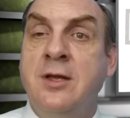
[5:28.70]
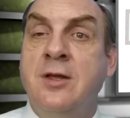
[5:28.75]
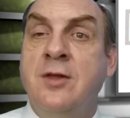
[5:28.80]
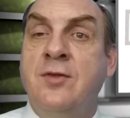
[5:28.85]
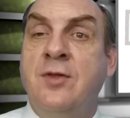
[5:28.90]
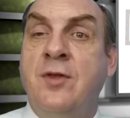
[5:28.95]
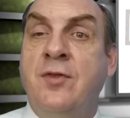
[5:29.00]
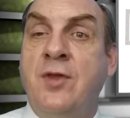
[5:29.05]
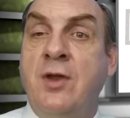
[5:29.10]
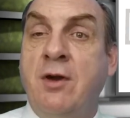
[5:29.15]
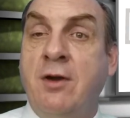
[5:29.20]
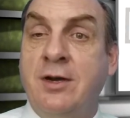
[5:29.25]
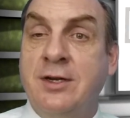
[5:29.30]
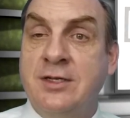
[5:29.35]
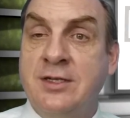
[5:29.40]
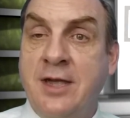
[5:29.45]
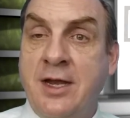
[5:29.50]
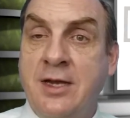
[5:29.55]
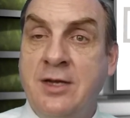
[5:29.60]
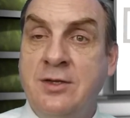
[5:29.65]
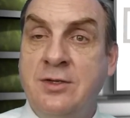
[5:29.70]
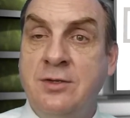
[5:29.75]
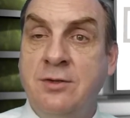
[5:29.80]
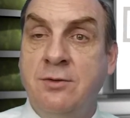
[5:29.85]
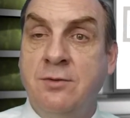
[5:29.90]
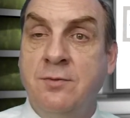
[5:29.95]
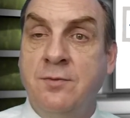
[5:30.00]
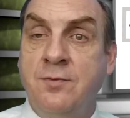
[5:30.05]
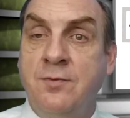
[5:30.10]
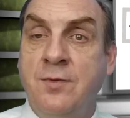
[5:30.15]
that they are assigned to,
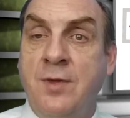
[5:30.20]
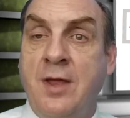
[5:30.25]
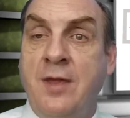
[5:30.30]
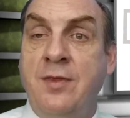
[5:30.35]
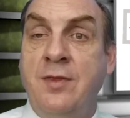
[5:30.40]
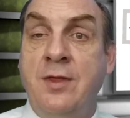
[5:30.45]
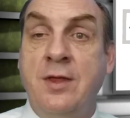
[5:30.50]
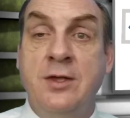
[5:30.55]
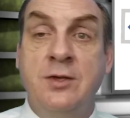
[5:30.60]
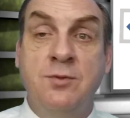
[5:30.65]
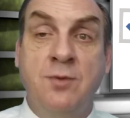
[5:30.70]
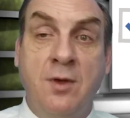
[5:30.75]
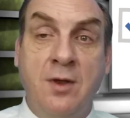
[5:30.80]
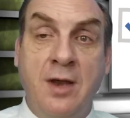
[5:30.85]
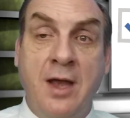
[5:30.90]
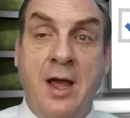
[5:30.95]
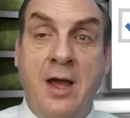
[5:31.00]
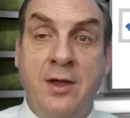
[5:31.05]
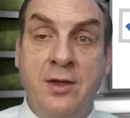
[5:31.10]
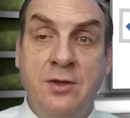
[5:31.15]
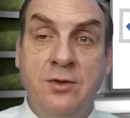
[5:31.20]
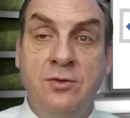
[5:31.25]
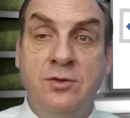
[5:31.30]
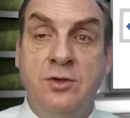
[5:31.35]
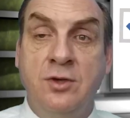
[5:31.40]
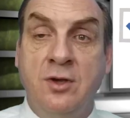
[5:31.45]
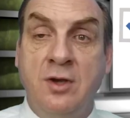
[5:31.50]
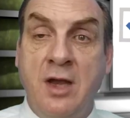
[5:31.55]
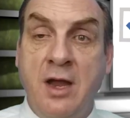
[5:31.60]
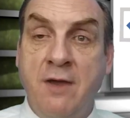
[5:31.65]
and this will allow you to
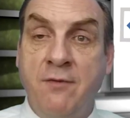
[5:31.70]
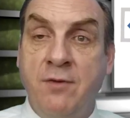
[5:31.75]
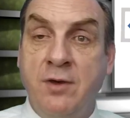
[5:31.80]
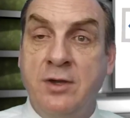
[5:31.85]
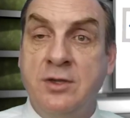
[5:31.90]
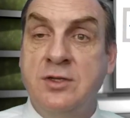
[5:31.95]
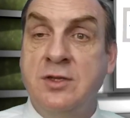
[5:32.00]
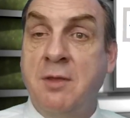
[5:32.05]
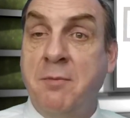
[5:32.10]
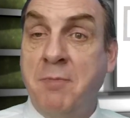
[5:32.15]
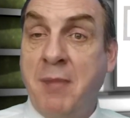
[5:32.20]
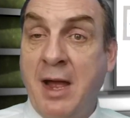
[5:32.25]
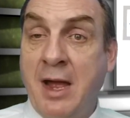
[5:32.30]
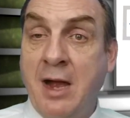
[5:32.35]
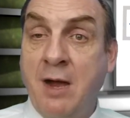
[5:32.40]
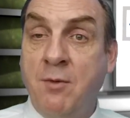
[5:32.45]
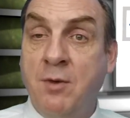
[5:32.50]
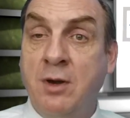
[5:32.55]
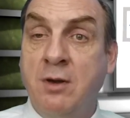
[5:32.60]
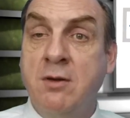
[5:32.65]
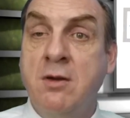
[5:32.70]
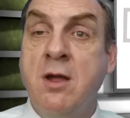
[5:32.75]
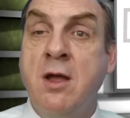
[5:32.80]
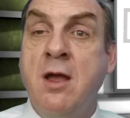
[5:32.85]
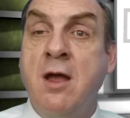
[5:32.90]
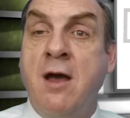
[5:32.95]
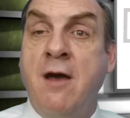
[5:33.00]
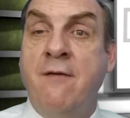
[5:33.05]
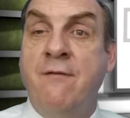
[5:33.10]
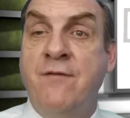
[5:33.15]
leverage the power
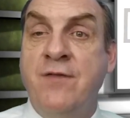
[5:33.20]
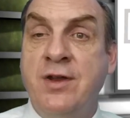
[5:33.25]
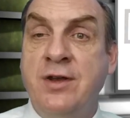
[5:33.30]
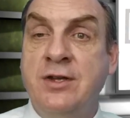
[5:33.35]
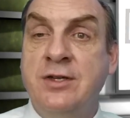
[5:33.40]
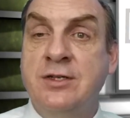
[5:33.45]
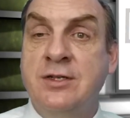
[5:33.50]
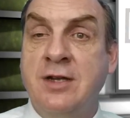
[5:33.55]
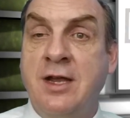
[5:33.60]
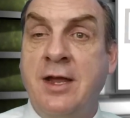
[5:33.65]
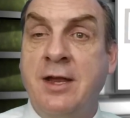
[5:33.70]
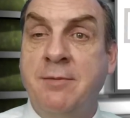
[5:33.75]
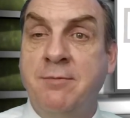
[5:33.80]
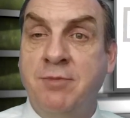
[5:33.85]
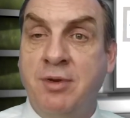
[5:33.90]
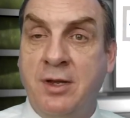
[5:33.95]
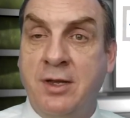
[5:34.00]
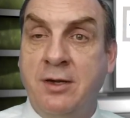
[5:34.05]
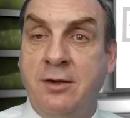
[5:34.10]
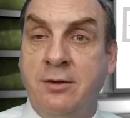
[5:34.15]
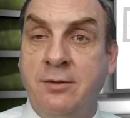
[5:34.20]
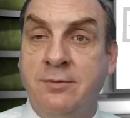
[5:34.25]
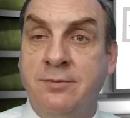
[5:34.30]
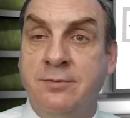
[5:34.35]
of Finish Line Planner.